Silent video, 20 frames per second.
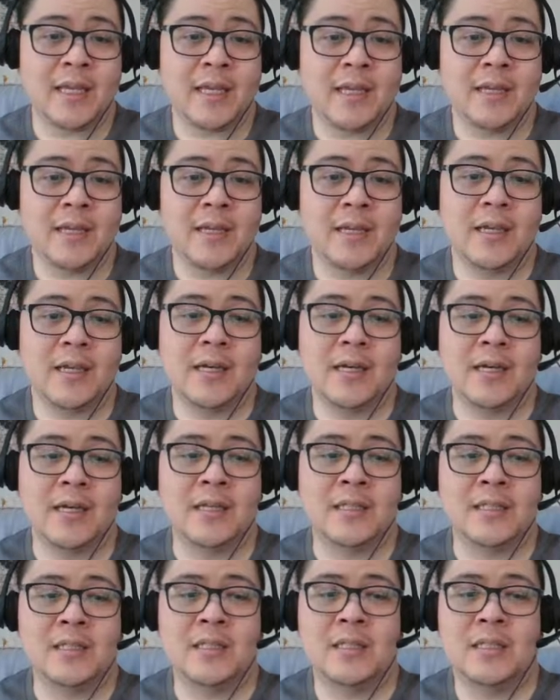
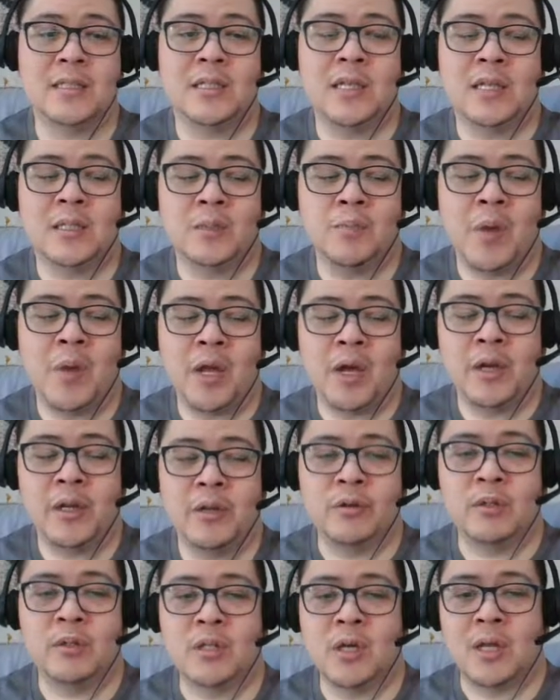because it's better
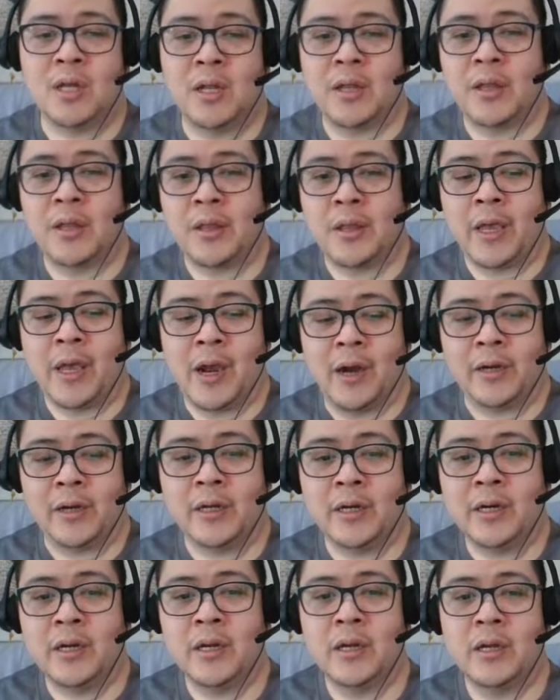used on another
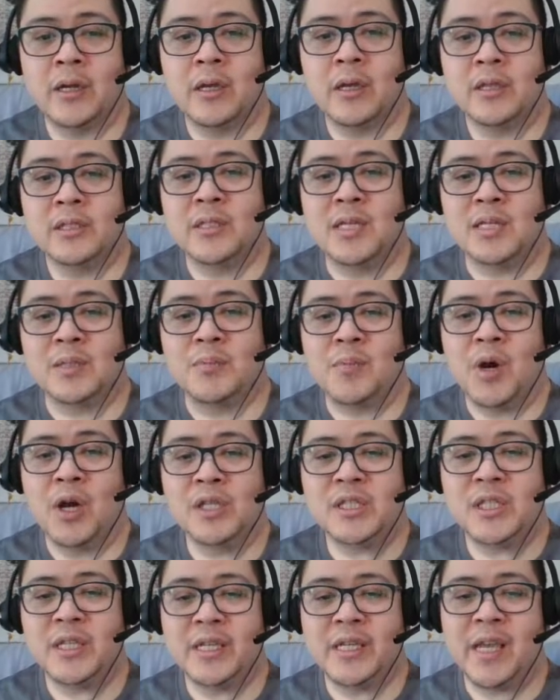character. She has
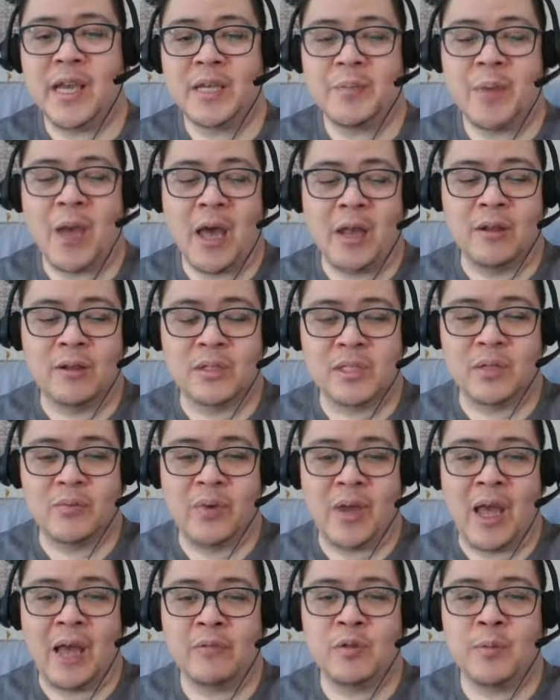punch and kick panels that
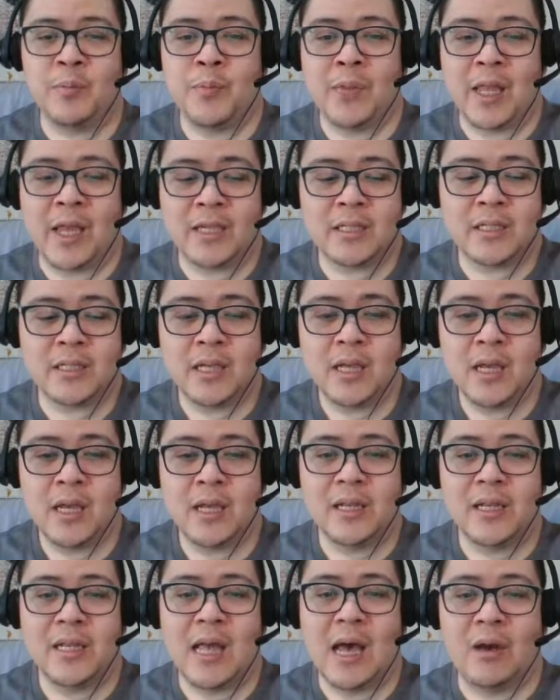we had to place
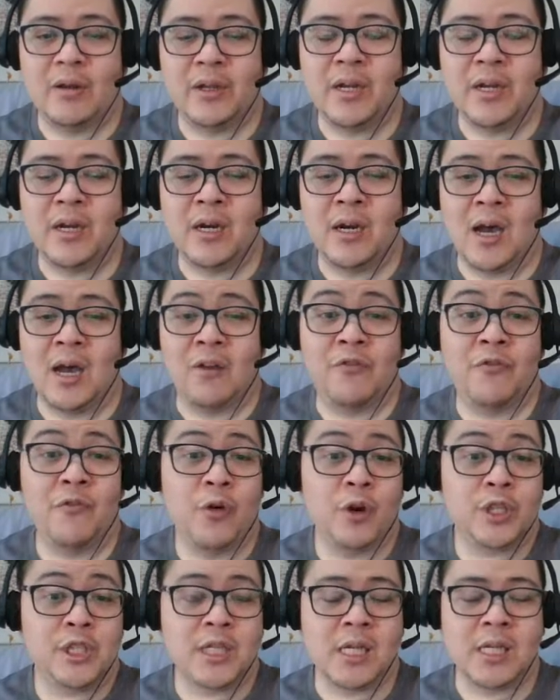down here,
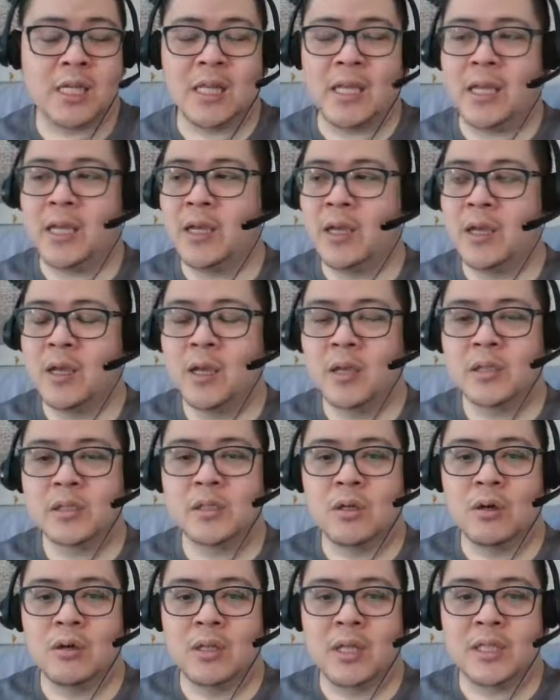unfortunately,
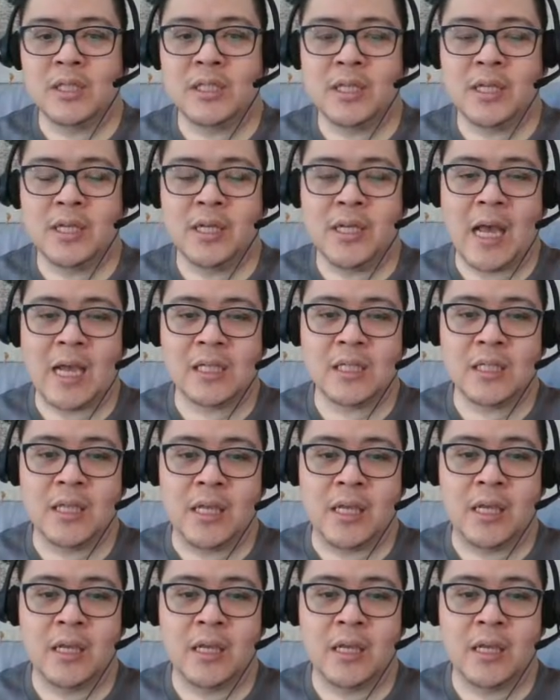so that she could actually